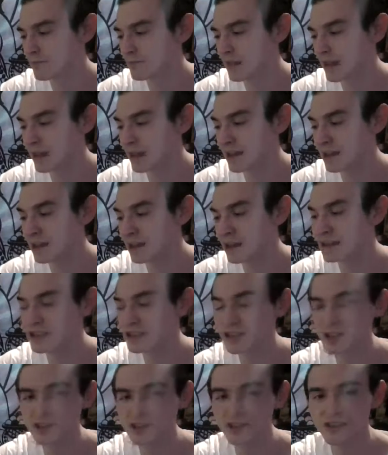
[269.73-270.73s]

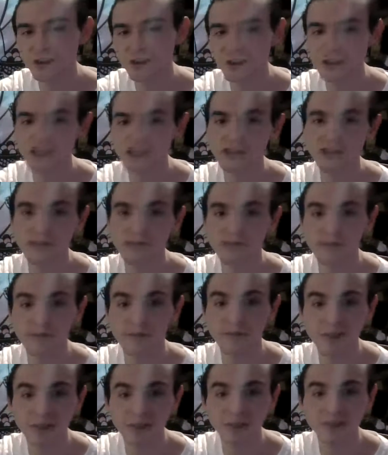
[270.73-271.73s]
until someone
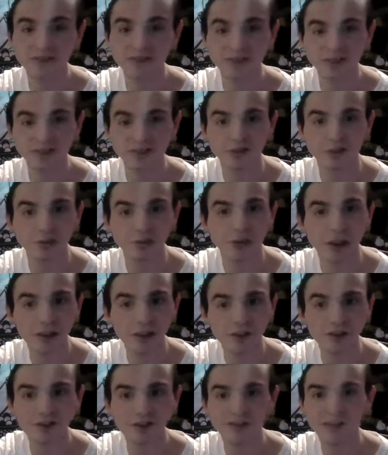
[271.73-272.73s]
reveals their true
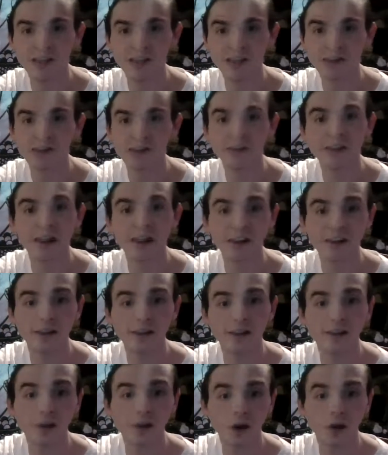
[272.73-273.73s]
colors, you're not
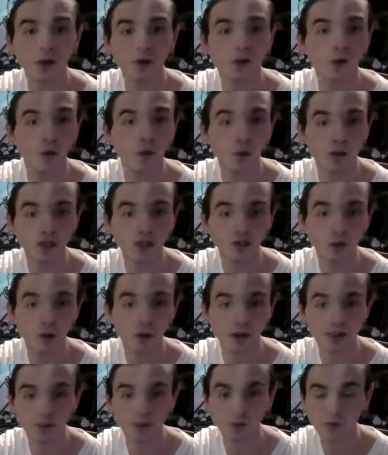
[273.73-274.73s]
going to know which
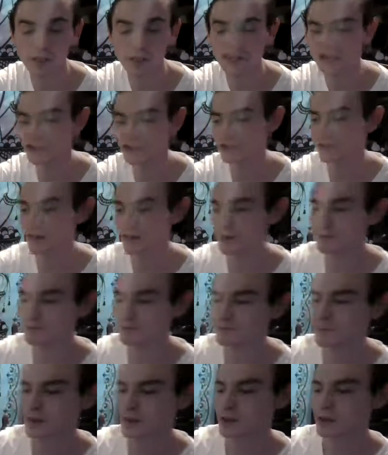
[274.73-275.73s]
one is which, right?
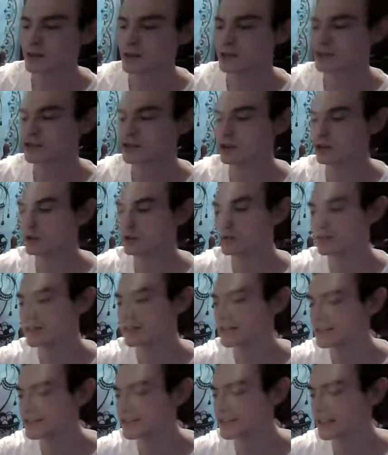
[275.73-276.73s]
So
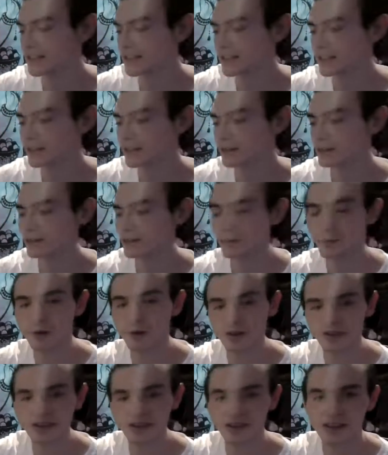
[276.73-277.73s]
let's see the
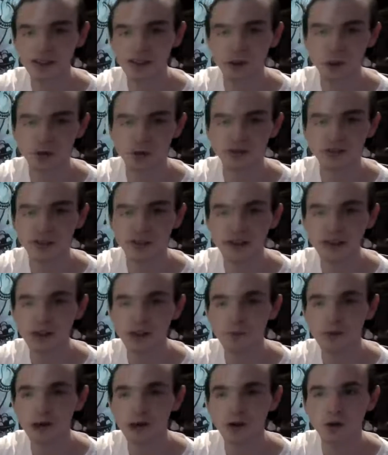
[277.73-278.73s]
person that you are thinking
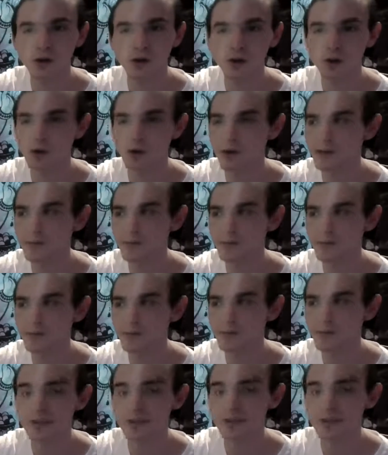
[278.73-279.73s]
about or
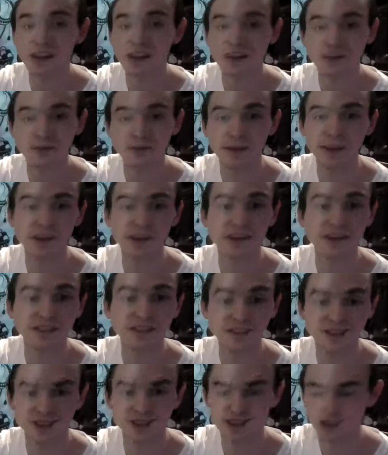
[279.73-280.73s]
needing to make a
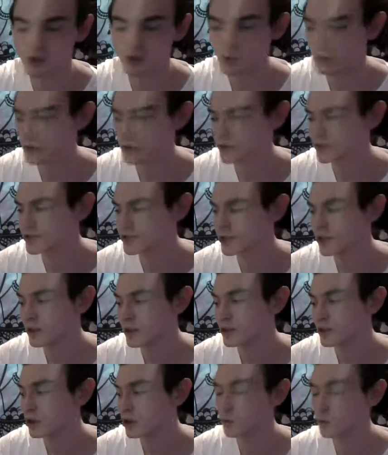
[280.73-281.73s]
decision towards,
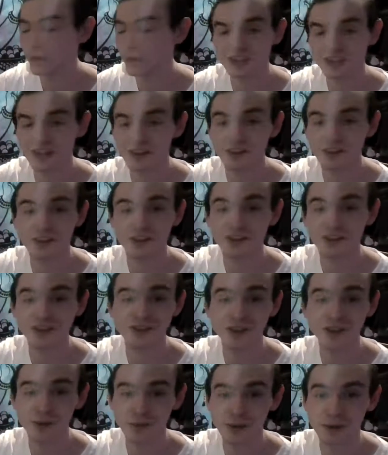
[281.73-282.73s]
you know, whichever. There's
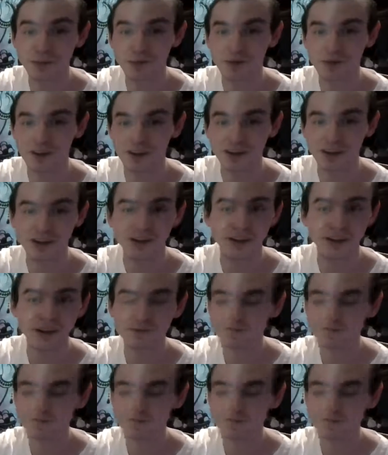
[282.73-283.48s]
two people here.